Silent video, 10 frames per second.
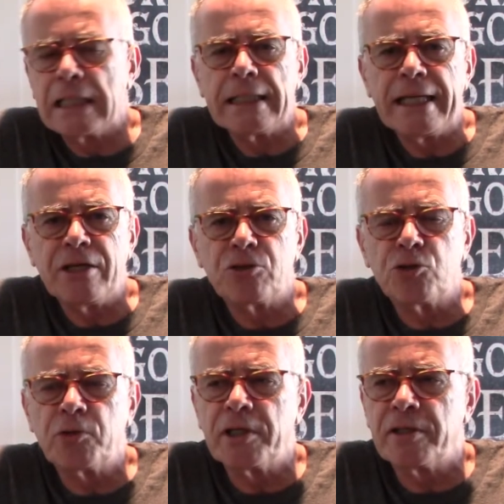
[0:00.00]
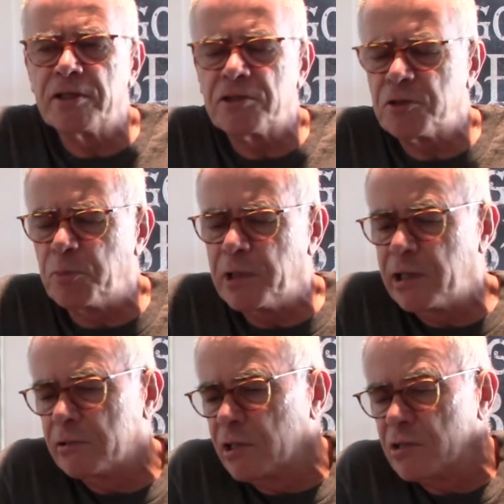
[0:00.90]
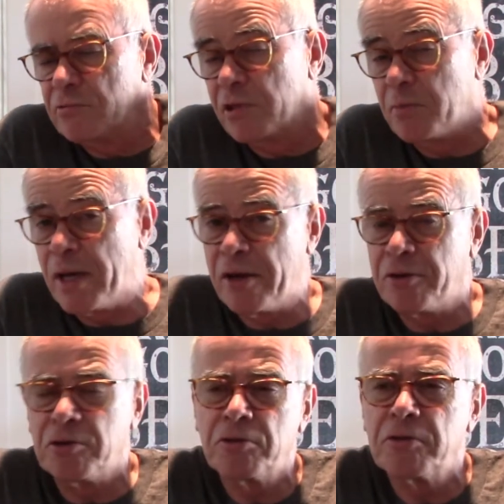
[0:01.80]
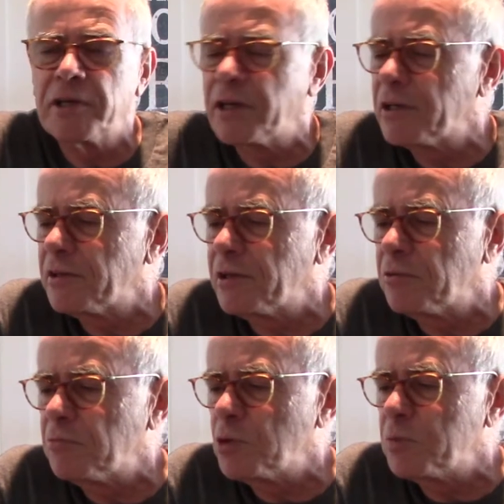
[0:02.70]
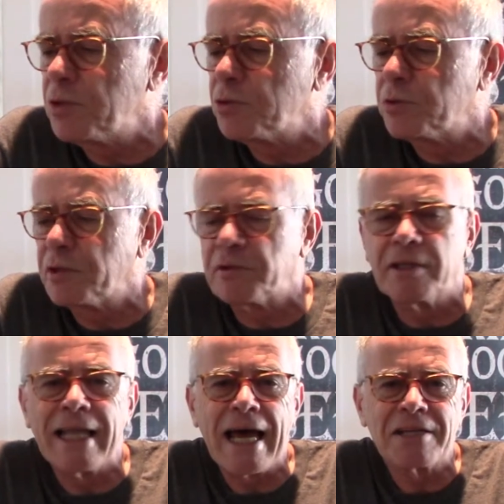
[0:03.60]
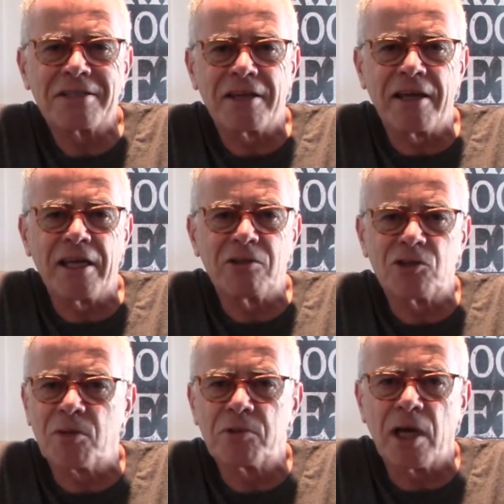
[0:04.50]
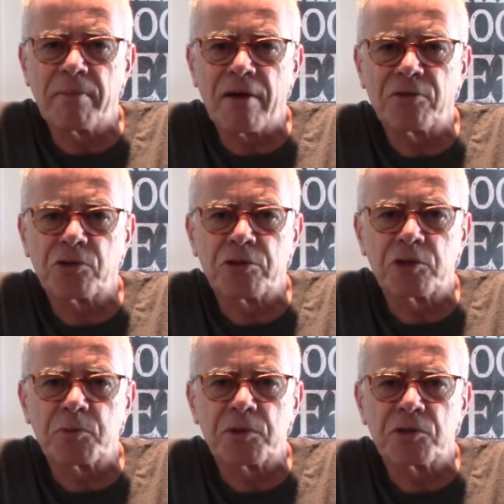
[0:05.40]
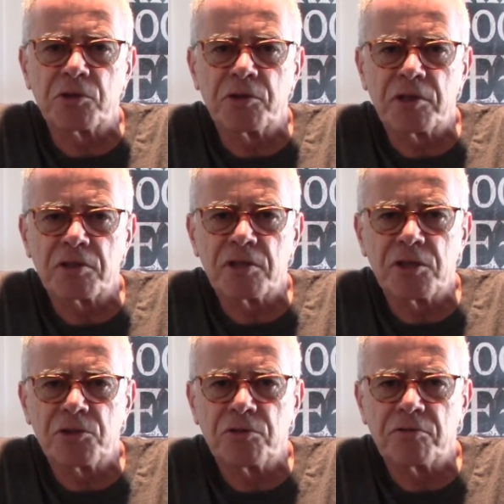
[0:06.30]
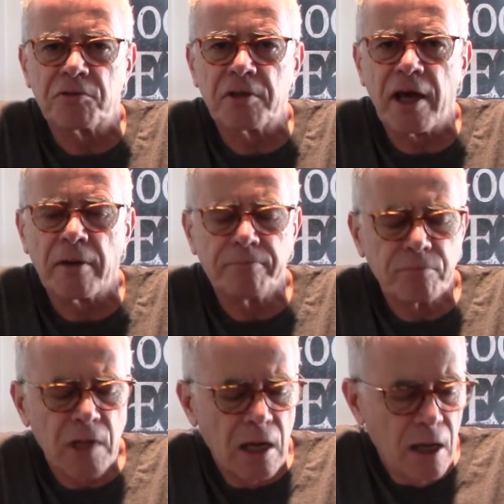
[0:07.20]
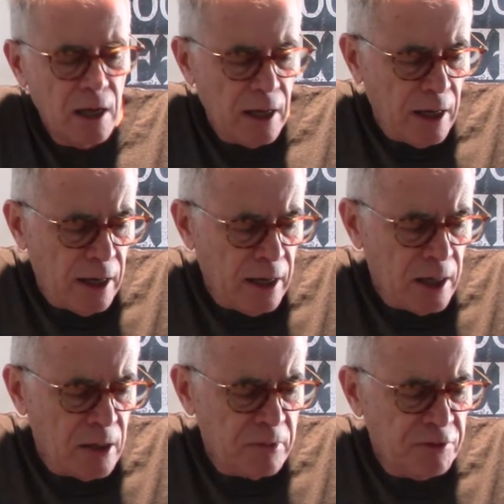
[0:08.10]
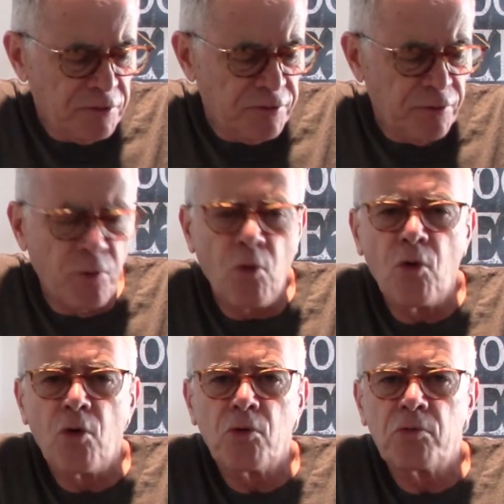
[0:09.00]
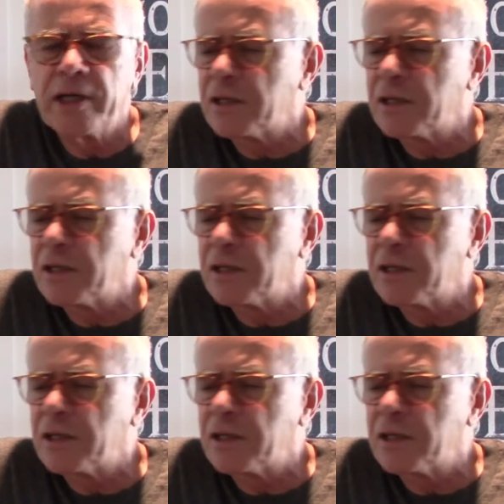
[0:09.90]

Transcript: late in doing this, but it doesn't really matter, and then we'll be doing the last 8 sometime after Christmas, so you can stay tuned for that. Before we get